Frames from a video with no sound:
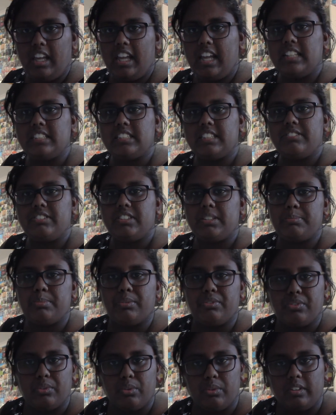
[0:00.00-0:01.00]
as I've said
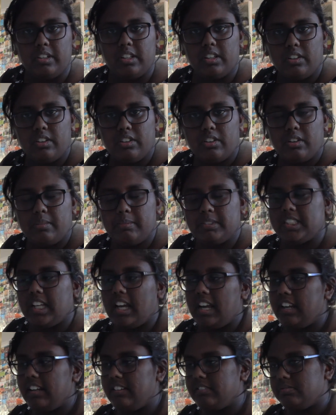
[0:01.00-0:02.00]
before in a lot of comics,
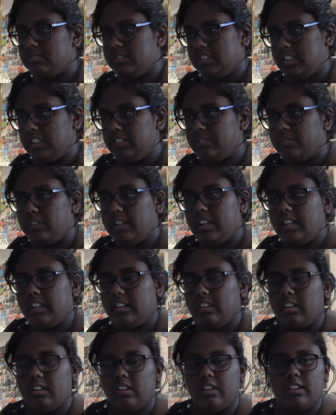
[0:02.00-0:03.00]
I didn't
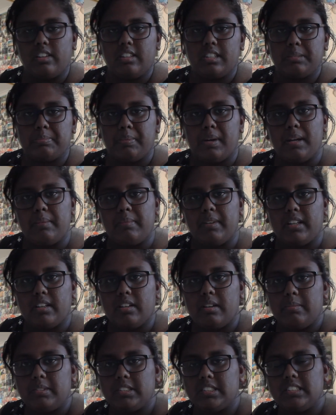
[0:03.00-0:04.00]
read a lot of the Spider-Man
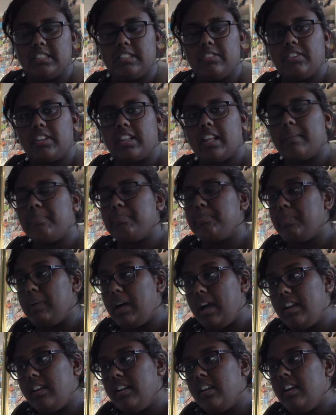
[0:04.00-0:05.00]
comics and stuff like that,
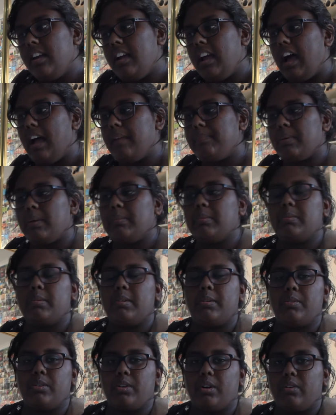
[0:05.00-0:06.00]
but I
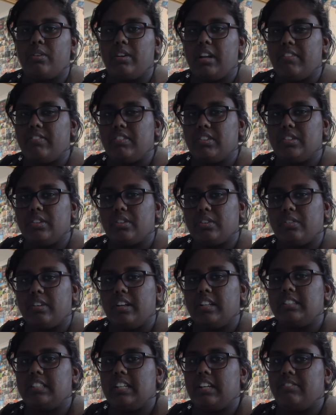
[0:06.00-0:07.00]
probably will go and have a look
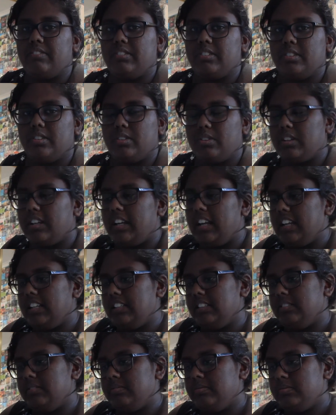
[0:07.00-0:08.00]
around to have a look
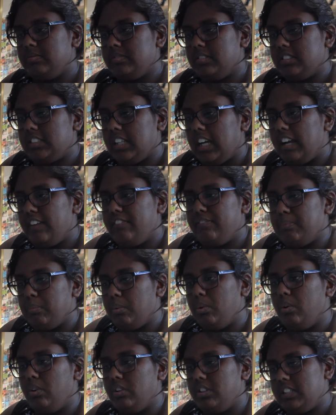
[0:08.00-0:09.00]
and dive
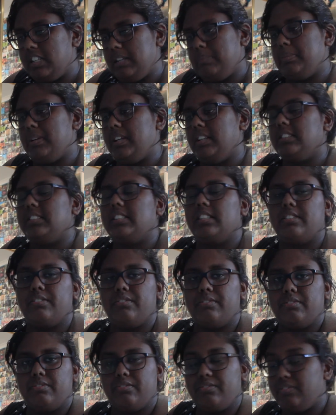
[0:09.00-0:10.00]
more deeper into
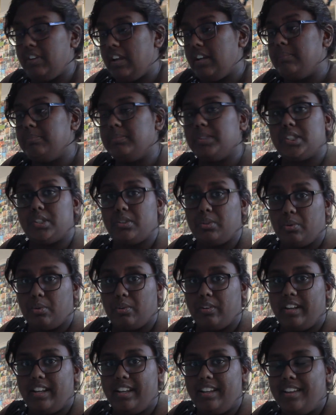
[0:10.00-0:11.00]
the Venom
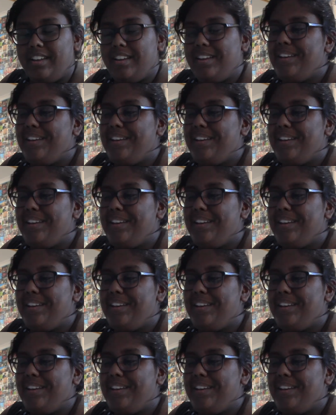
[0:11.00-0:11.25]
story.